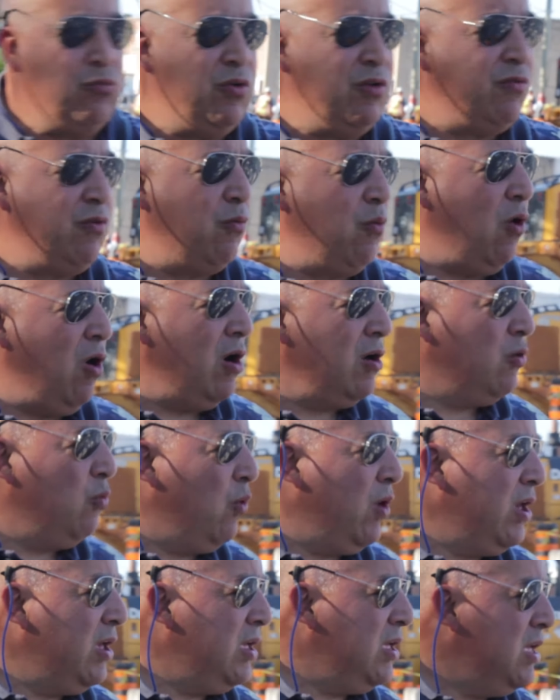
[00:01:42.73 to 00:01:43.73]
river
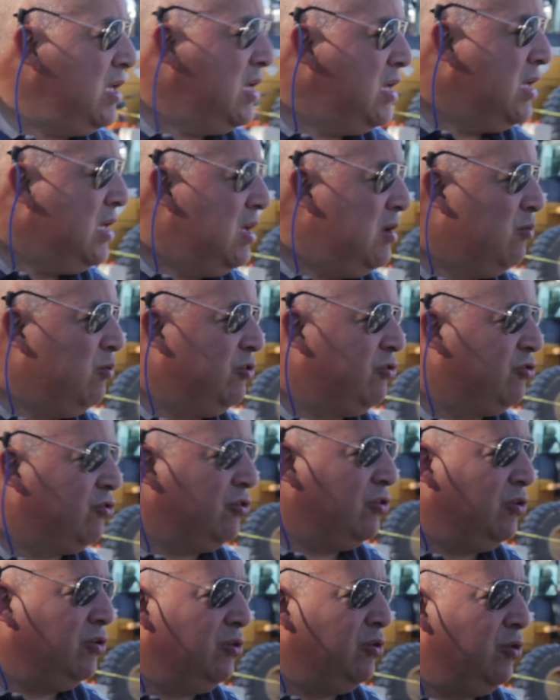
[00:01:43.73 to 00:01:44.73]
walkway which
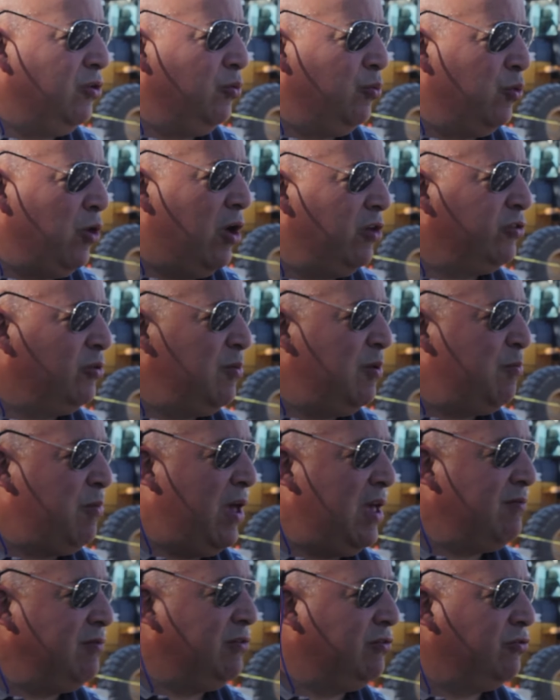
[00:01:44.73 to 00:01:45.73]
will, also be
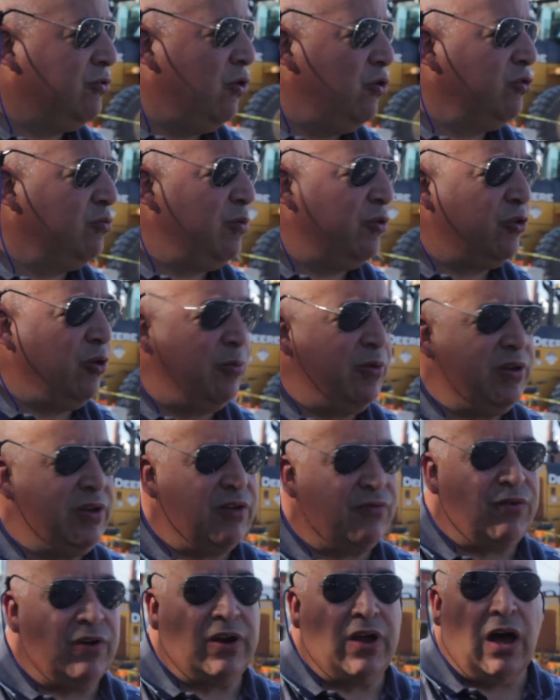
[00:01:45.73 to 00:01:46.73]
paving stones, but they'll be
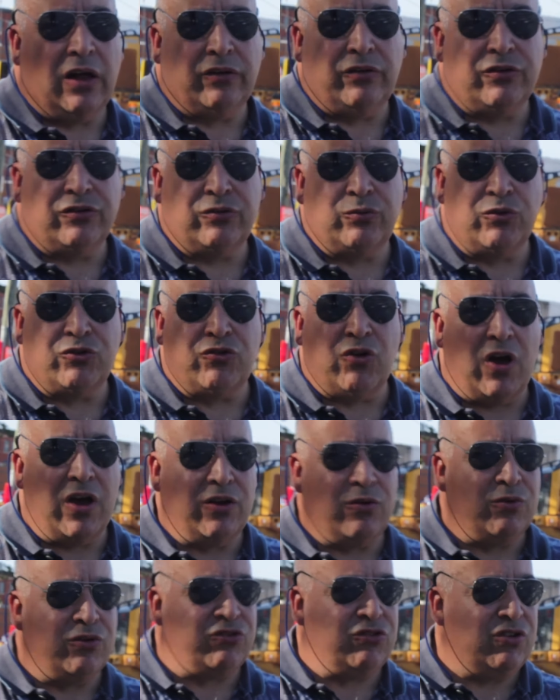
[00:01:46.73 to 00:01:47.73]
different colors. We're trying
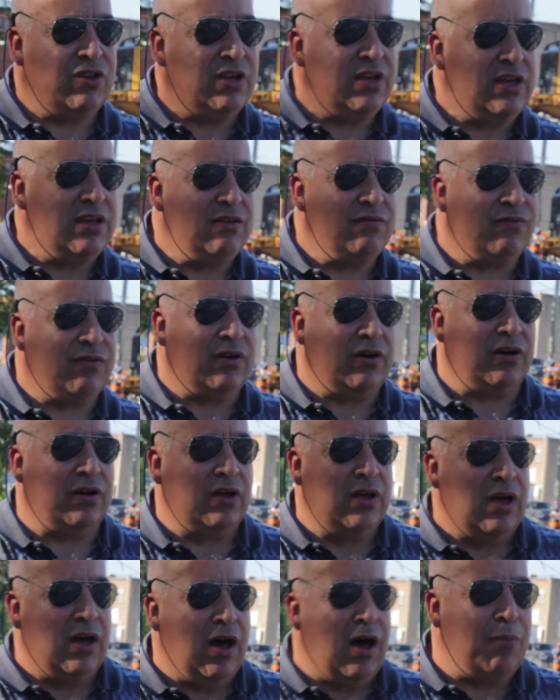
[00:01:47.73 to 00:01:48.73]
to achieve uh,
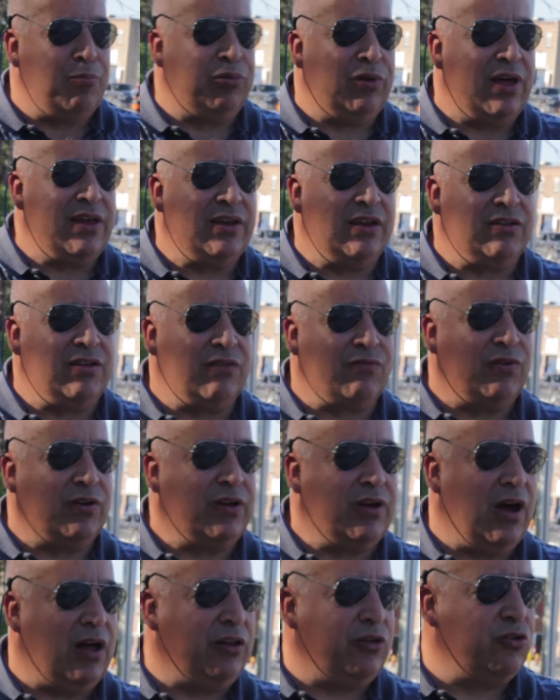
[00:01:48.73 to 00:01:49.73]
a blend of different
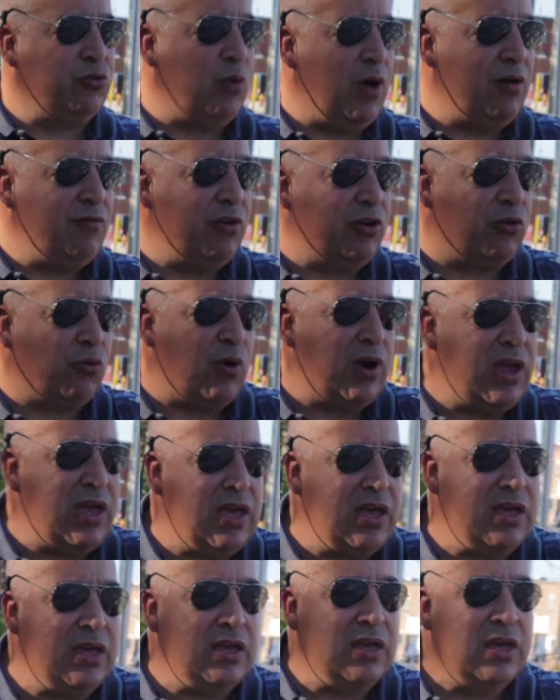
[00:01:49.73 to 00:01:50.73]
colors. We'll have a
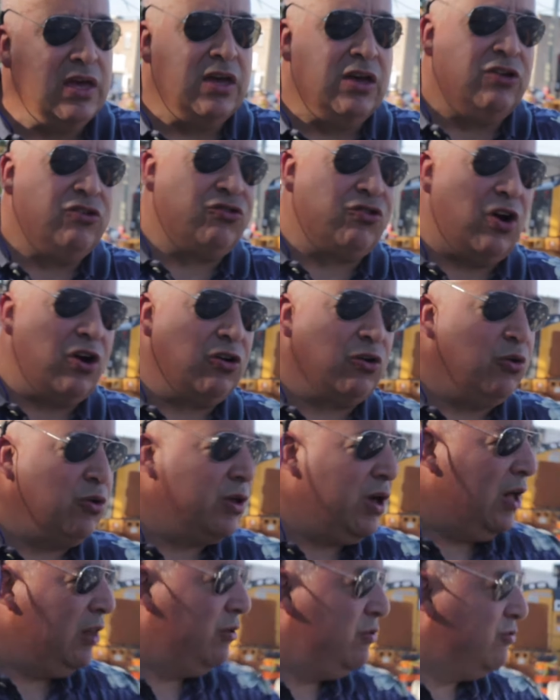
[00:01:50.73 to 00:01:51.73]
gray, charcoal
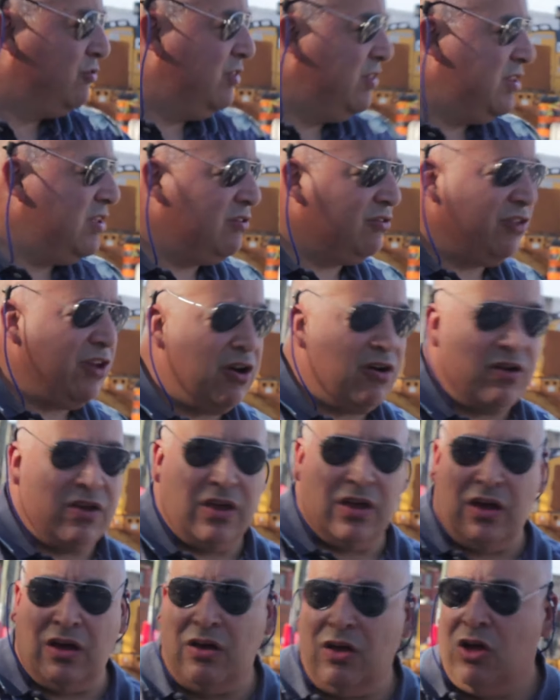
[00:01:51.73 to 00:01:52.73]
colors in this
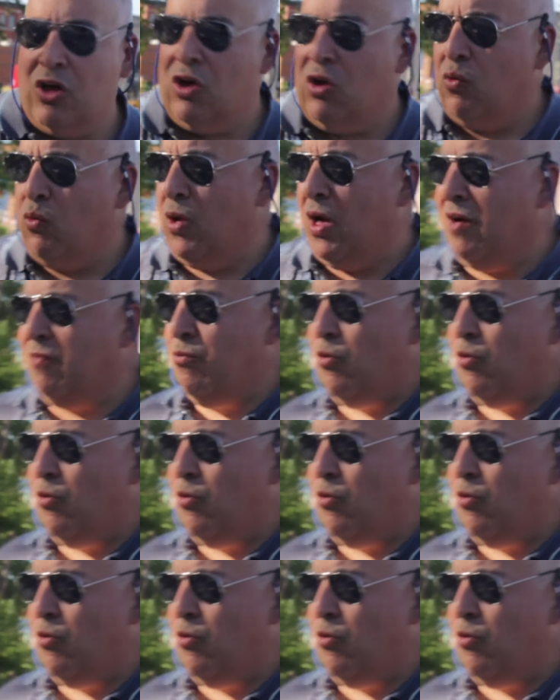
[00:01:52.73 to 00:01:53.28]
area, We'll have